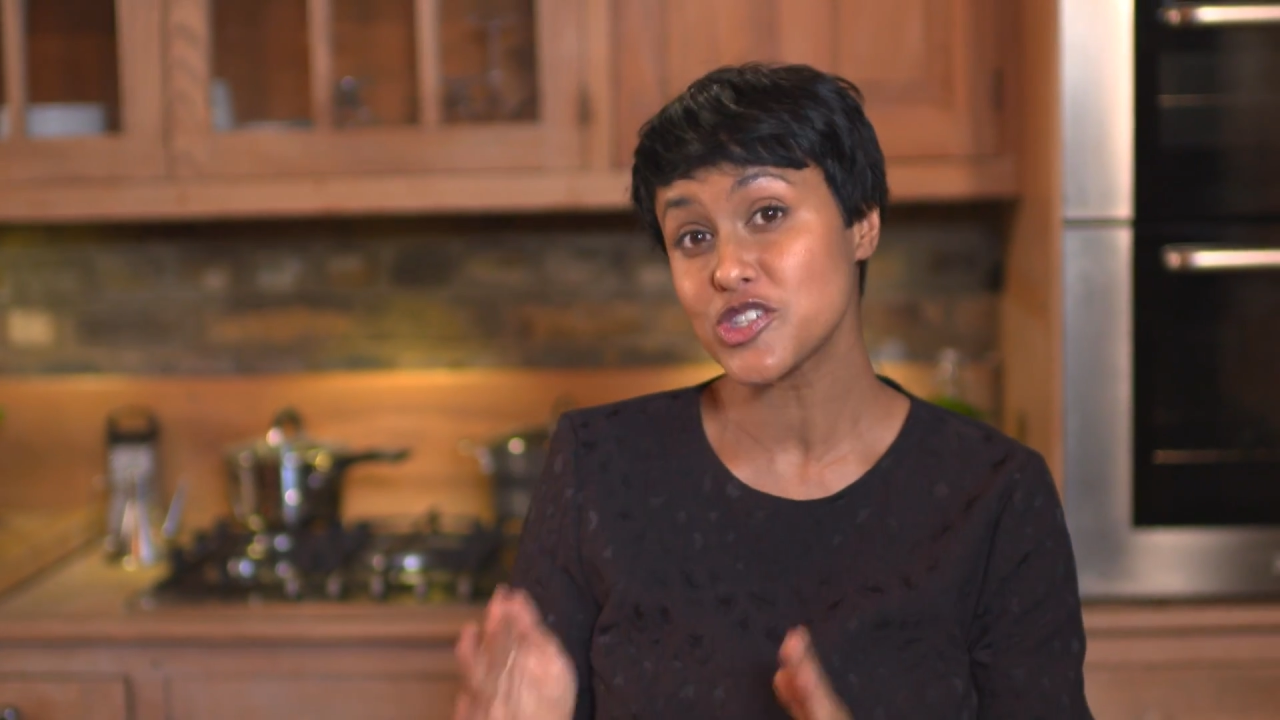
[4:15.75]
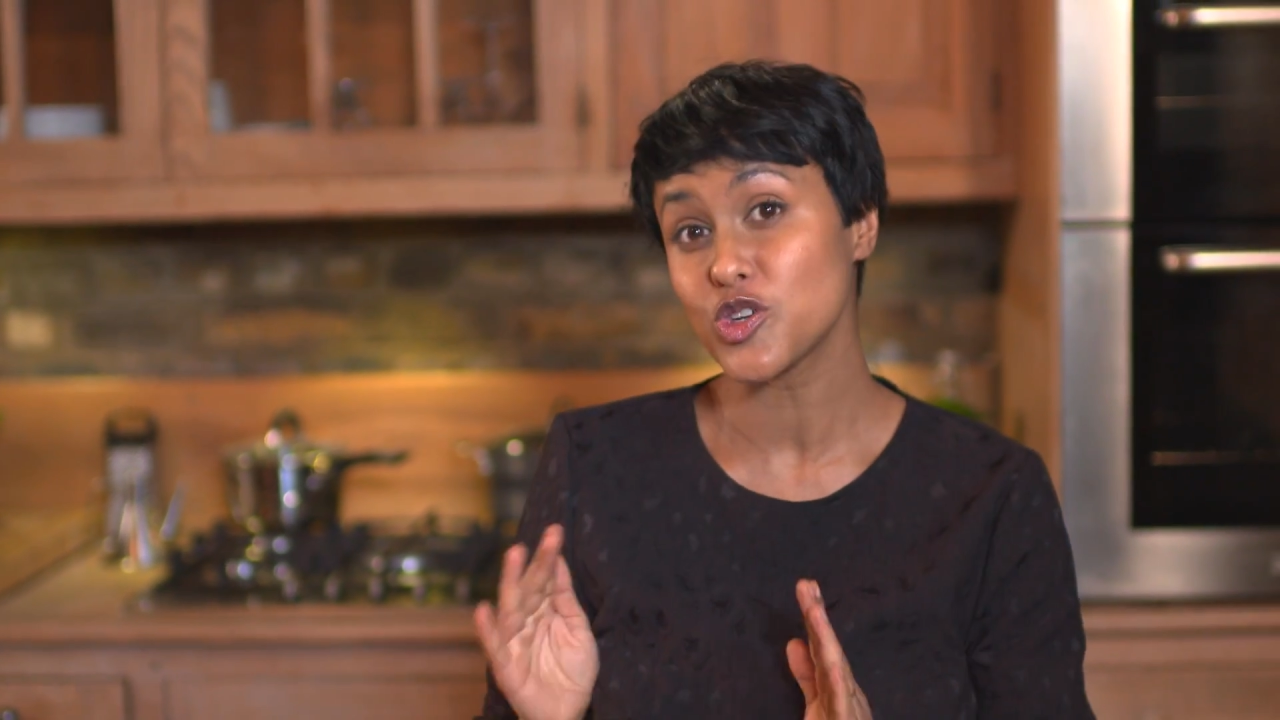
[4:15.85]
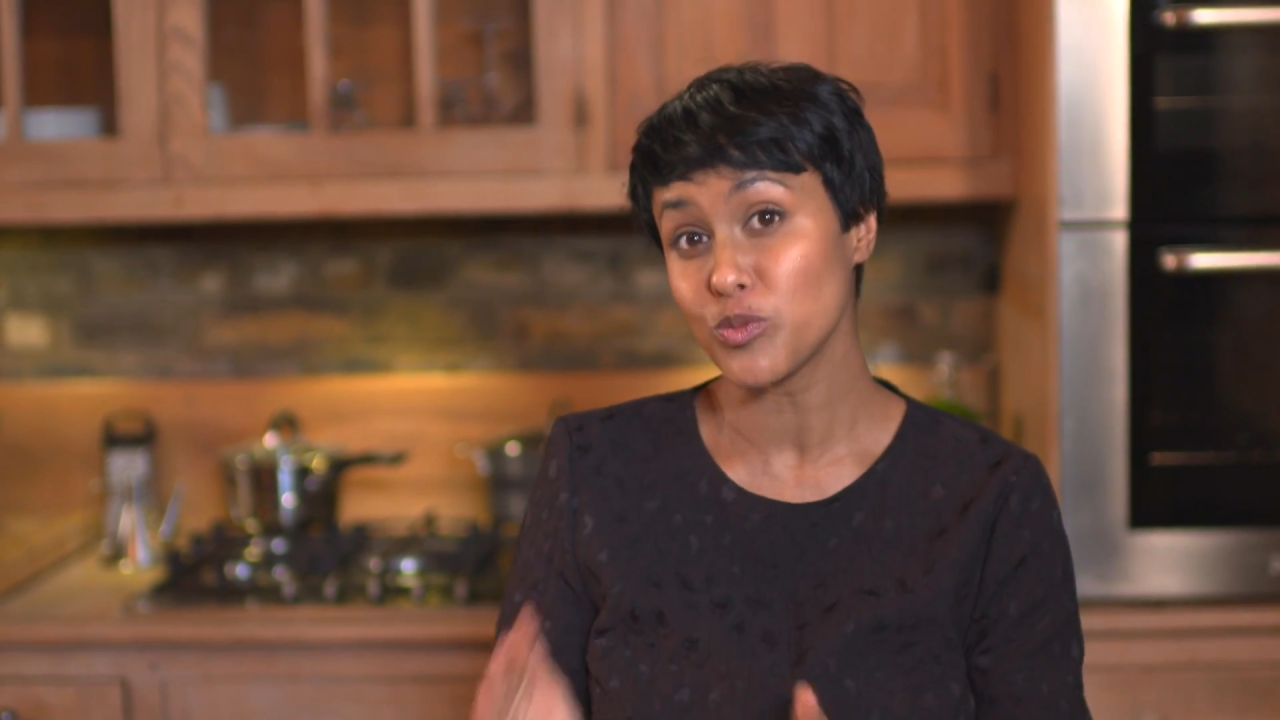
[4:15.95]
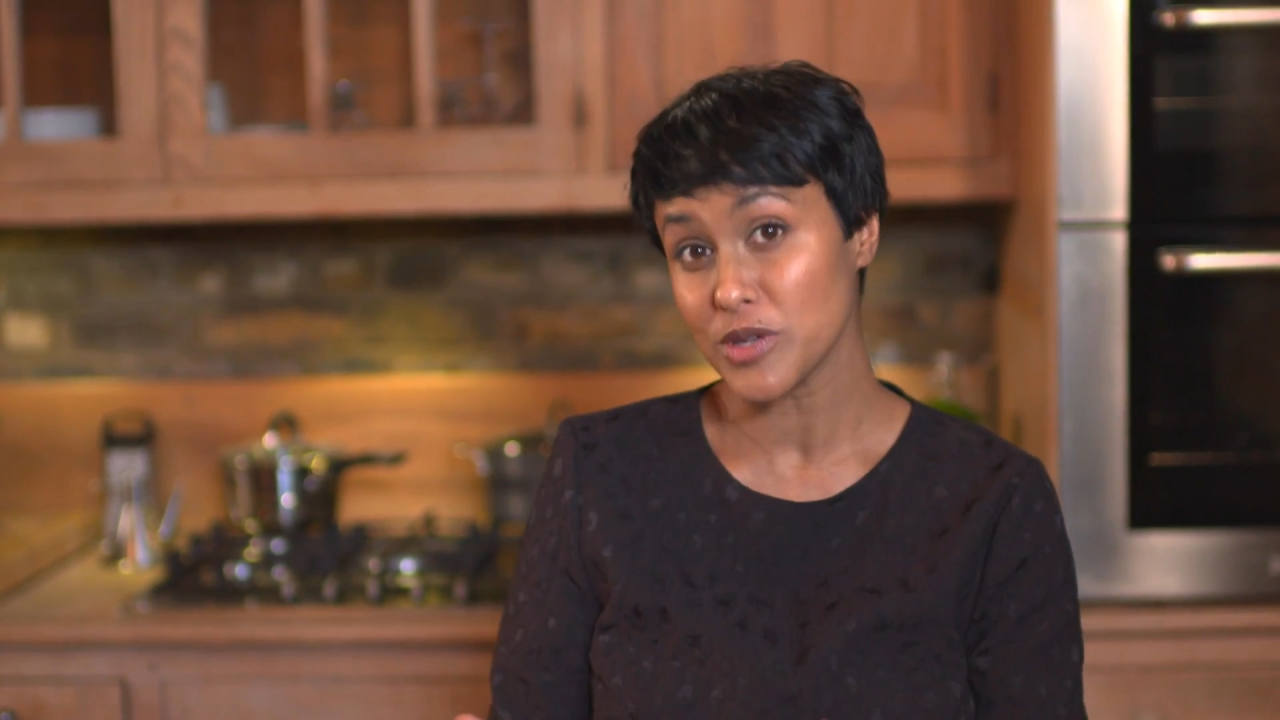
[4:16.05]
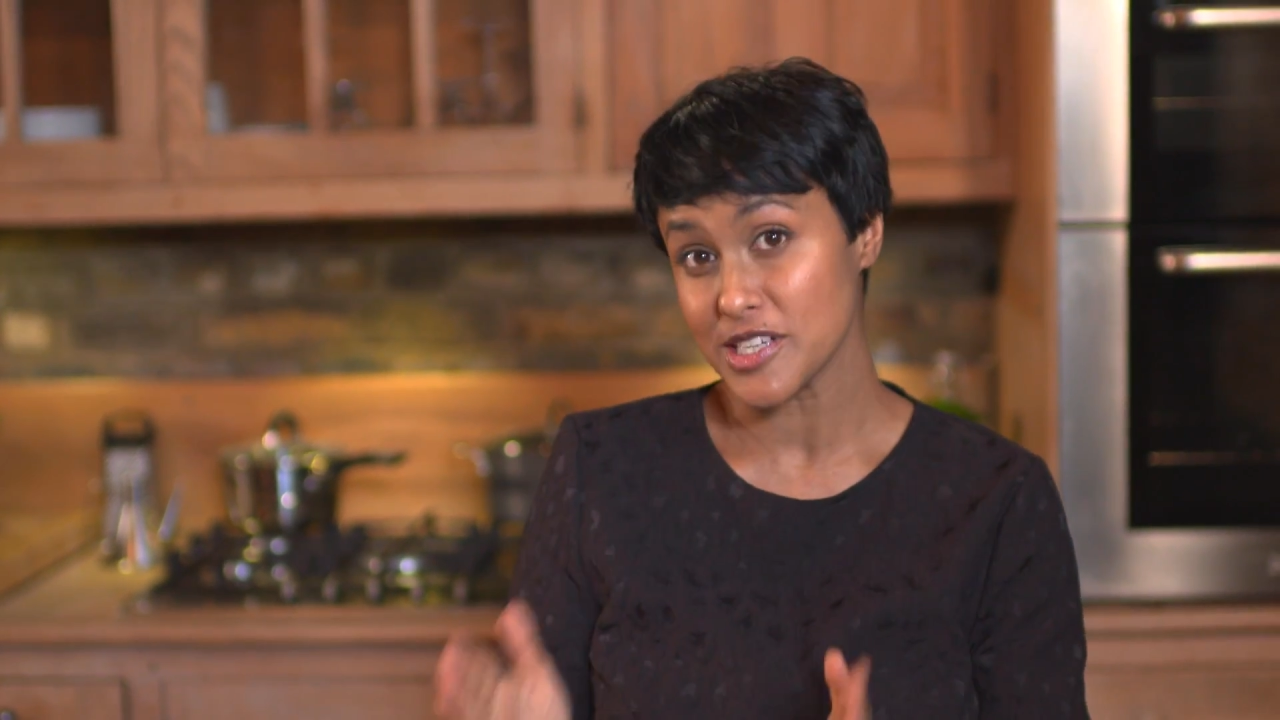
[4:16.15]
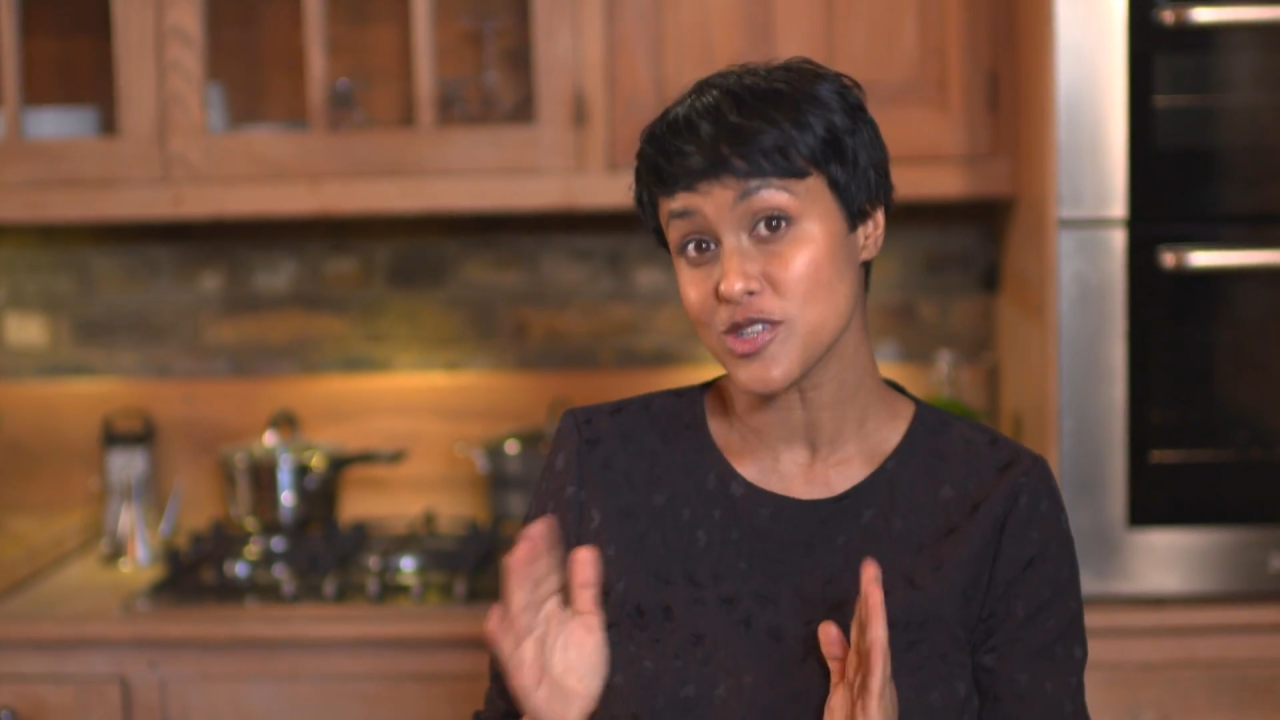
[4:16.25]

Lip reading: your meat